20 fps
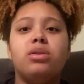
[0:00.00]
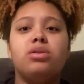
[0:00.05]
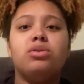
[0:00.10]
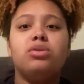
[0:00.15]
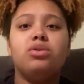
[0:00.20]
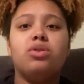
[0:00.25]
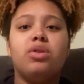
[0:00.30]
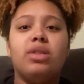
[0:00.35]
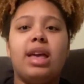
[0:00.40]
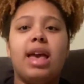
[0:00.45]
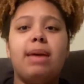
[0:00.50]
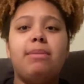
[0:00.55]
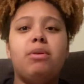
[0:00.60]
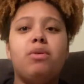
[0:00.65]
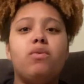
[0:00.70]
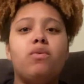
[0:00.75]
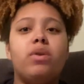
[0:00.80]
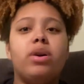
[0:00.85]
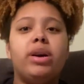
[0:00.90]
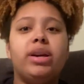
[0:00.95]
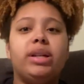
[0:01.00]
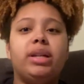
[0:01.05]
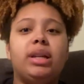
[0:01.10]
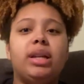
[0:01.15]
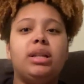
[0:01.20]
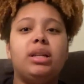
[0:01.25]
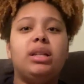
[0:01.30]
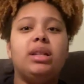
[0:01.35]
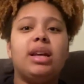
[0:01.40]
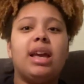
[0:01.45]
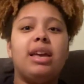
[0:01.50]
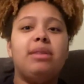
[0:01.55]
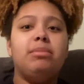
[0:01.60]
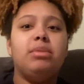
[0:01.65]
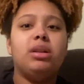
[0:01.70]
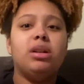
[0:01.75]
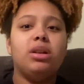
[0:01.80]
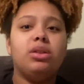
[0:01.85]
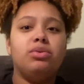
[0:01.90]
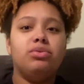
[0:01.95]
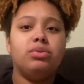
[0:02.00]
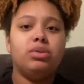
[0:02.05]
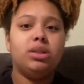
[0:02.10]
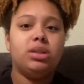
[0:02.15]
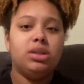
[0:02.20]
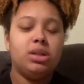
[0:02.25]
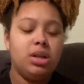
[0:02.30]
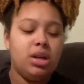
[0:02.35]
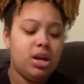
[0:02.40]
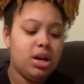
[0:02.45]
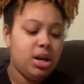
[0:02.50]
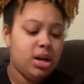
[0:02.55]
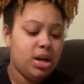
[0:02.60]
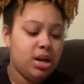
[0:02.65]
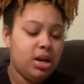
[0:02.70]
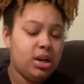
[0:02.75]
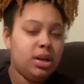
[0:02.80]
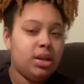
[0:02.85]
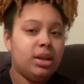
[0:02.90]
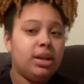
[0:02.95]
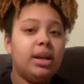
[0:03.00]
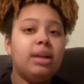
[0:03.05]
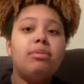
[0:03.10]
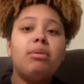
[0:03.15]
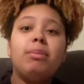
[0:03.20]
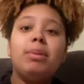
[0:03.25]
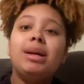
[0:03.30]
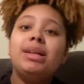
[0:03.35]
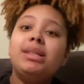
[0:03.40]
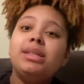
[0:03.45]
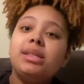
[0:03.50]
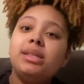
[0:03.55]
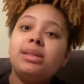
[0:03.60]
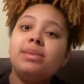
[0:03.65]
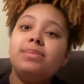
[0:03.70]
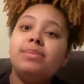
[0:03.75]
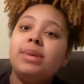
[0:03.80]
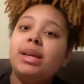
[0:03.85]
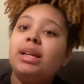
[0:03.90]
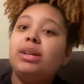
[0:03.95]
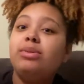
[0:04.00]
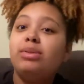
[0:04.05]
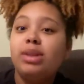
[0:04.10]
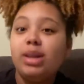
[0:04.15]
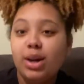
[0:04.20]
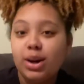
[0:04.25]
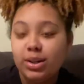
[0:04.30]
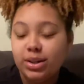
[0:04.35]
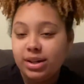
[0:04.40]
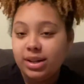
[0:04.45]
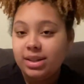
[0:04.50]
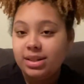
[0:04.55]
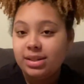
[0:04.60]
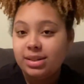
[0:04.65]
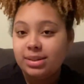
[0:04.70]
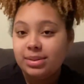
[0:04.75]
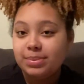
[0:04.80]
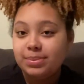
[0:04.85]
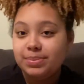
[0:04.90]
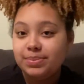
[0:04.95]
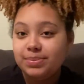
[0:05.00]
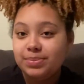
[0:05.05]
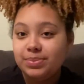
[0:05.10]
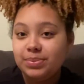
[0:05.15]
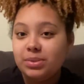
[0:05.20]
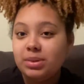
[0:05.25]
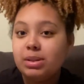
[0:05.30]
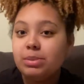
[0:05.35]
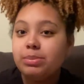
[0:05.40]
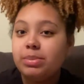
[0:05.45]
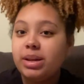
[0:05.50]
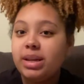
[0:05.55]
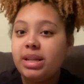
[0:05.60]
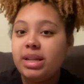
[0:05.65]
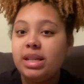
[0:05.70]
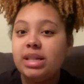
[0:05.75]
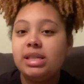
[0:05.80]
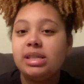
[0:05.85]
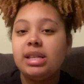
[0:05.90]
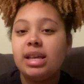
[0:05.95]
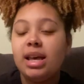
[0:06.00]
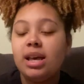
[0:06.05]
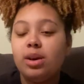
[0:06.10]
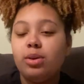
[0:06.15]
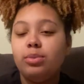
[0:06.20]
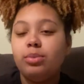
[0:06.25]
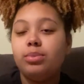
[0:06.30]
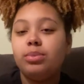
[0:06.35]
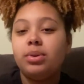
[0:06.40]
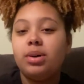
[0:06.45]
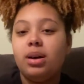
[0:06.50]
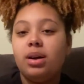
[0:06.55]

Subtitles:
So they gave me one, and then they gave me the other one in my butt, and it really hurted. But it's to help.